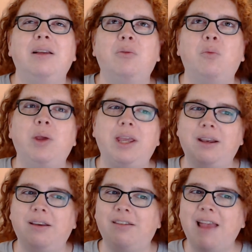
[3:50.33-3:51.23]
we
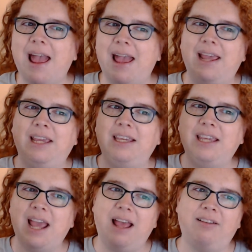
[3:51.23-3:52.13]
can say,
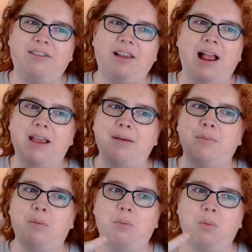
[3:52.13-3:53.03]
yes, I am
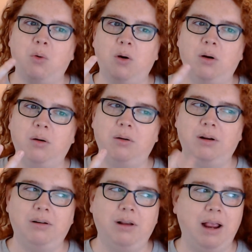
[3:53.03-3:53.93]
more
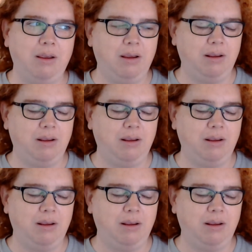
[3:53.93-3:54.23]
I